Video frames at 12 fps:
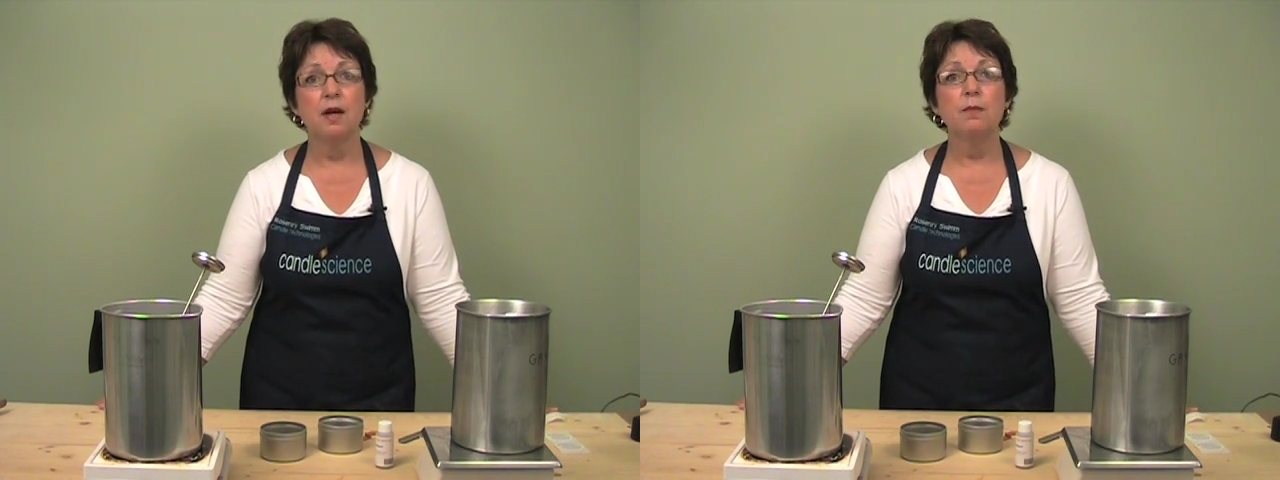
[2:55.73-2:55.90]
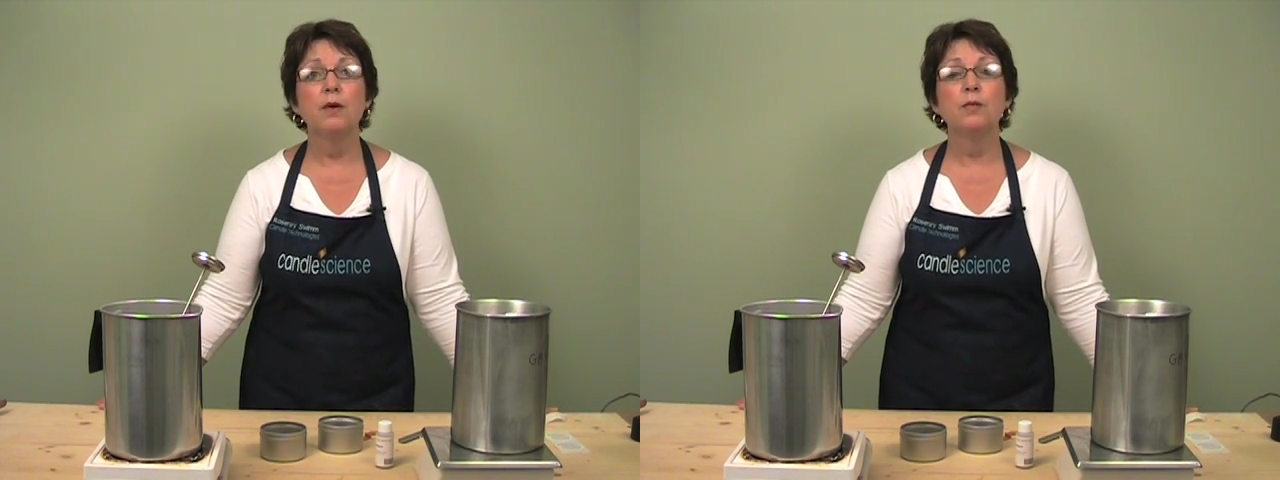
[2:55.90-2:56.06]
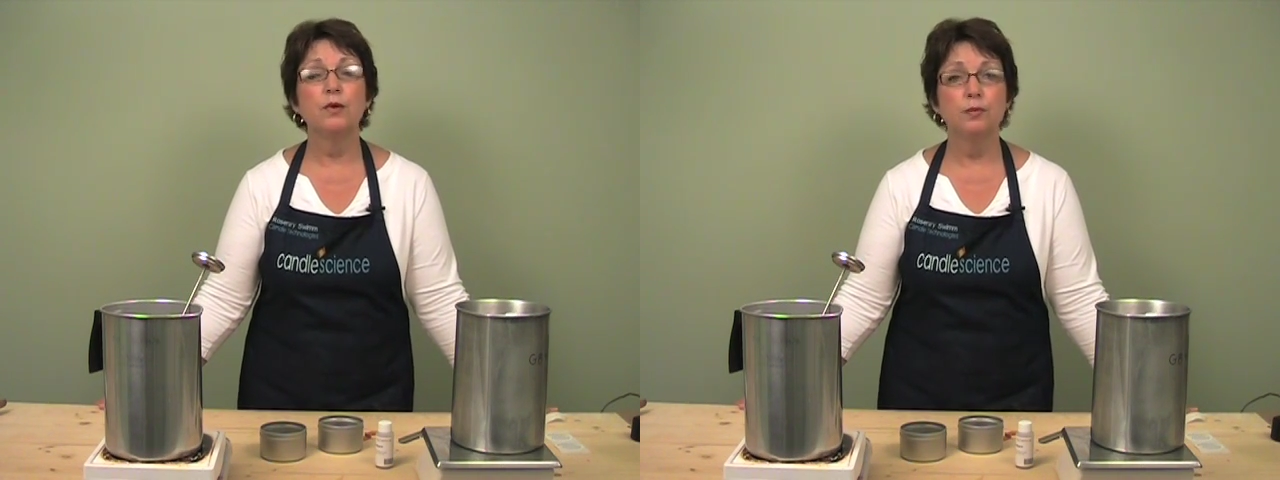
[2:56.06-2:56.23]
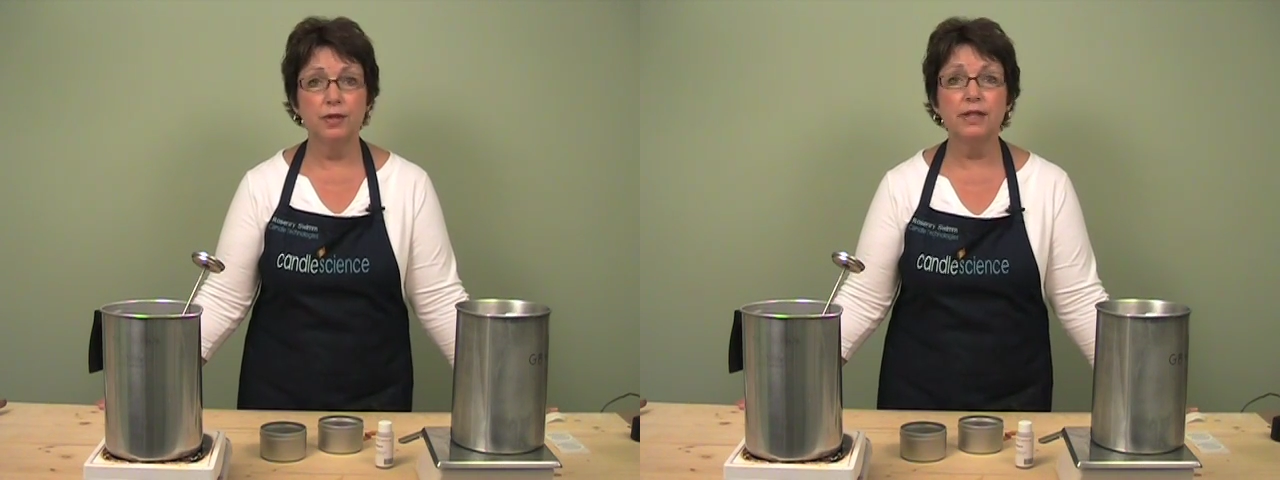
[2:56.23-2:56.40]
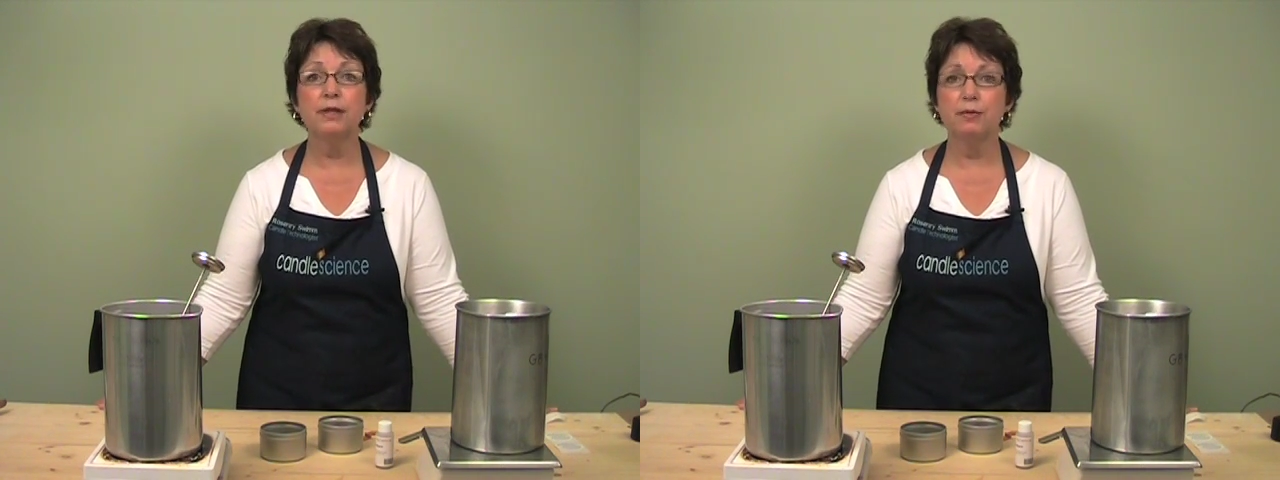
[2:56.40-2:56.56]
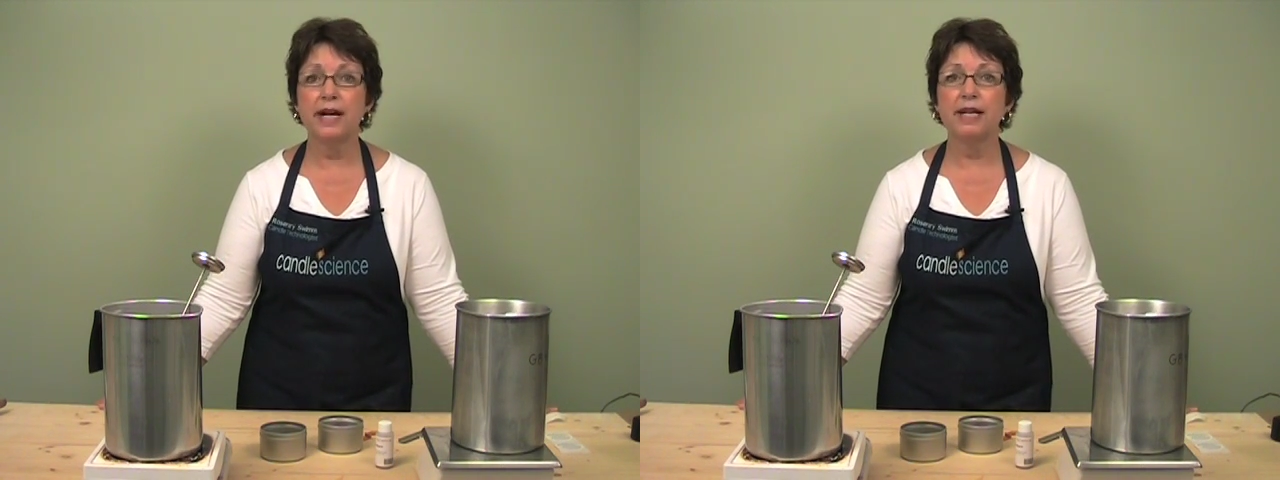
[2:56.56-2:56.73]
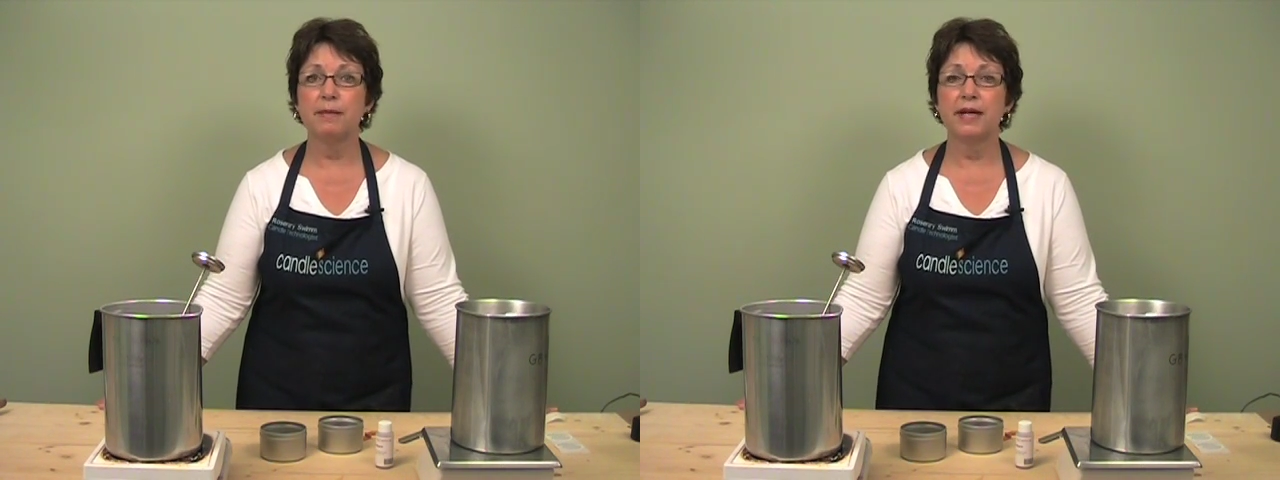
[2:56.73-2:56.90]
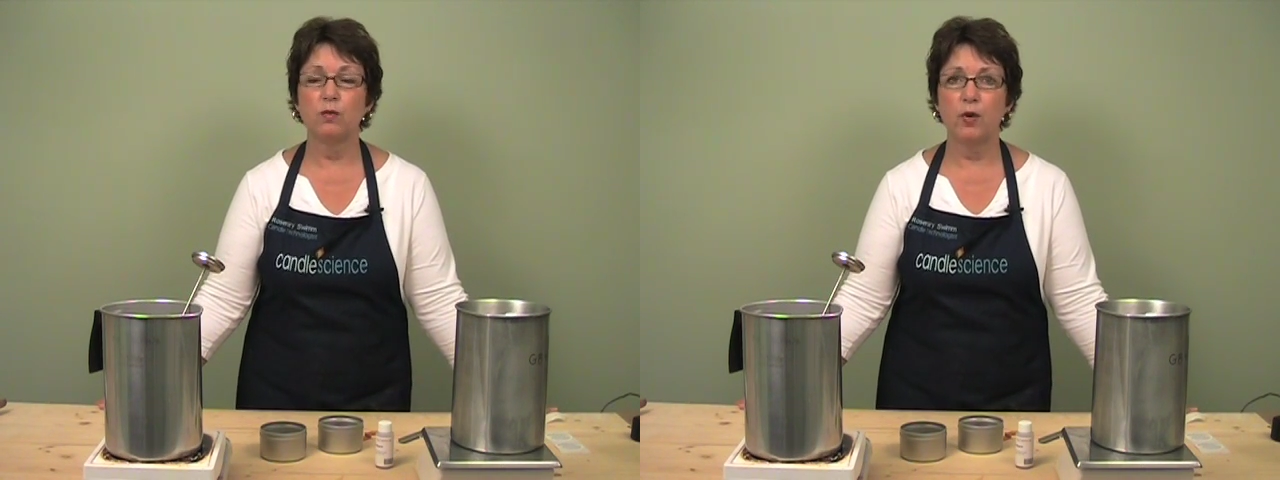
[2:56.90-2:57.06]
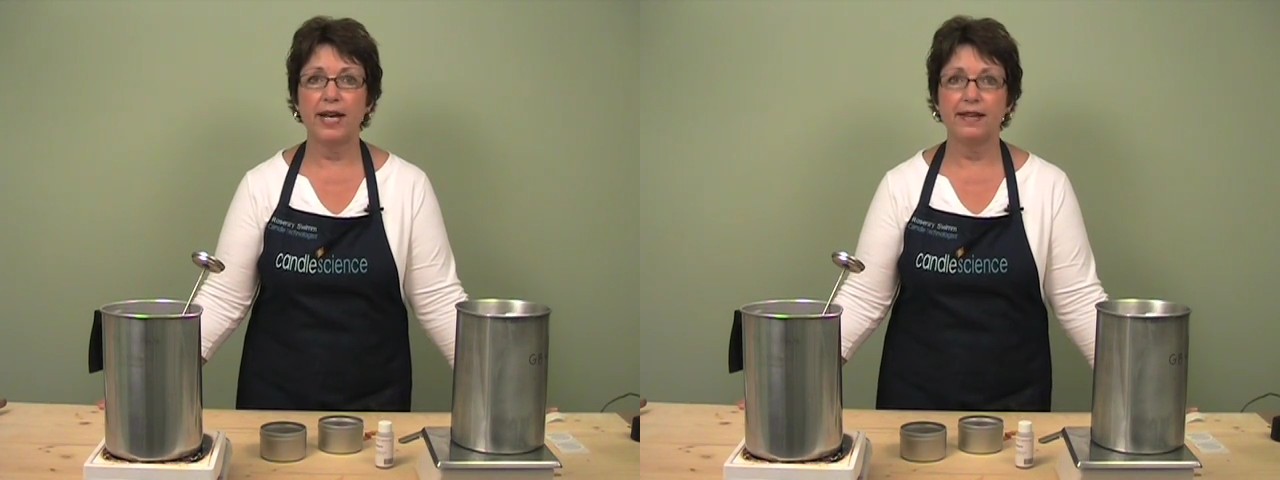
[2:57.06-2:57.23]
but we really
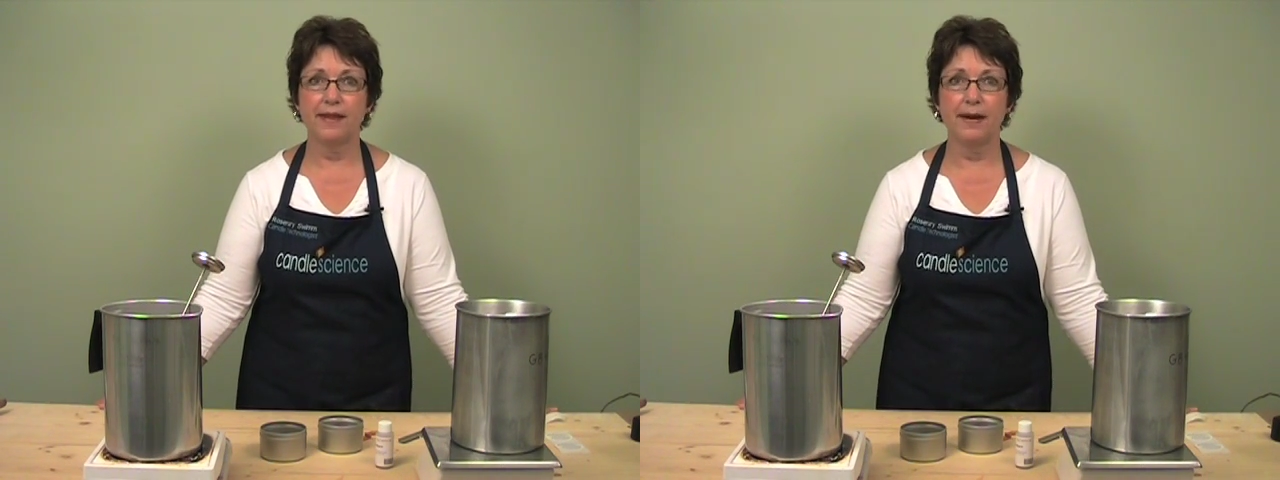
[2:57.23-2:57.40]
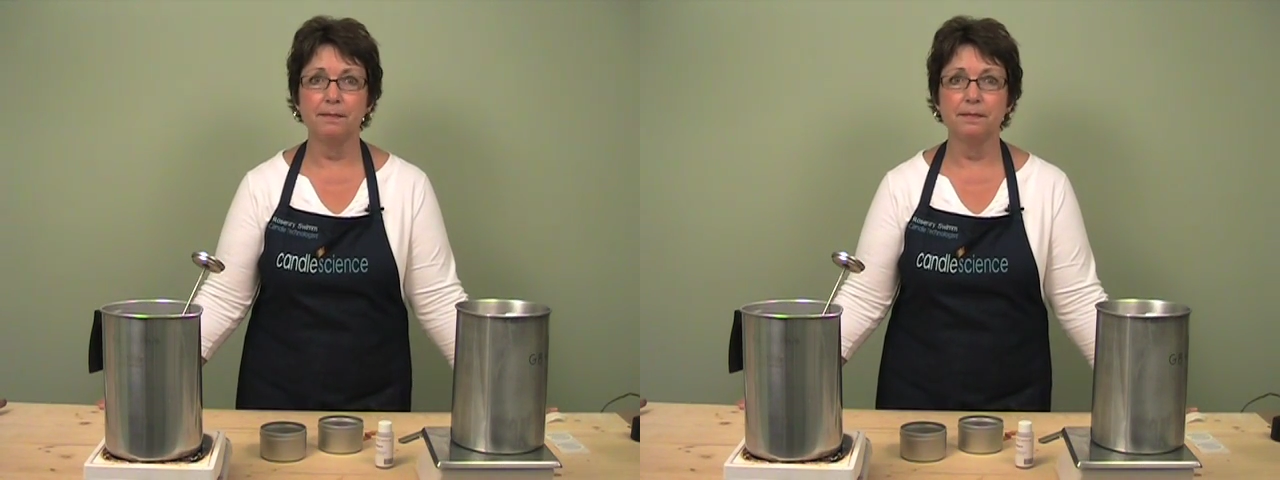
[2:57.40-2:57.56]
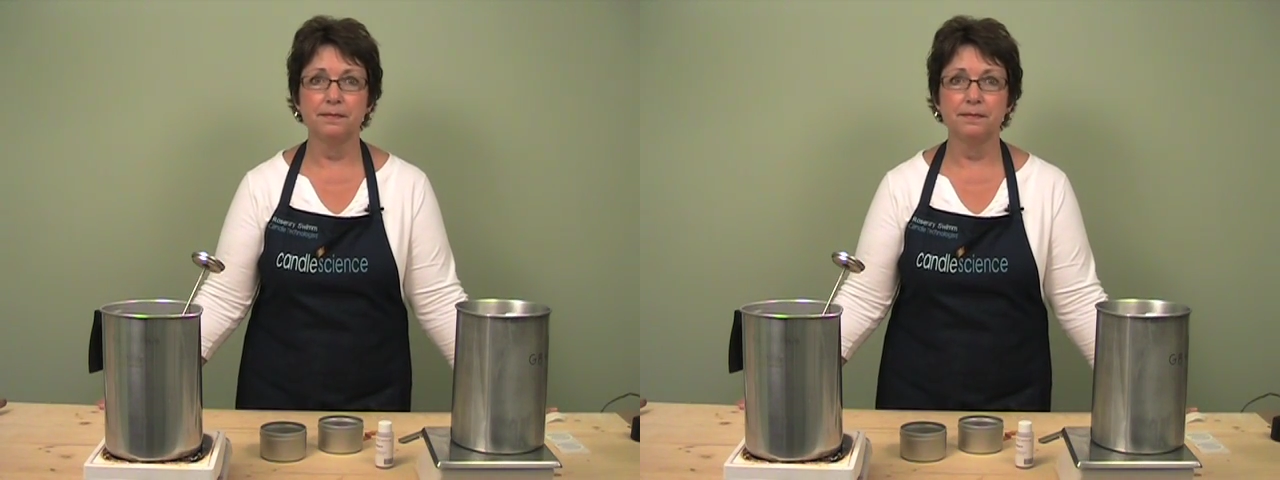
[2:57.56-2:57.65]
recommend weighing them.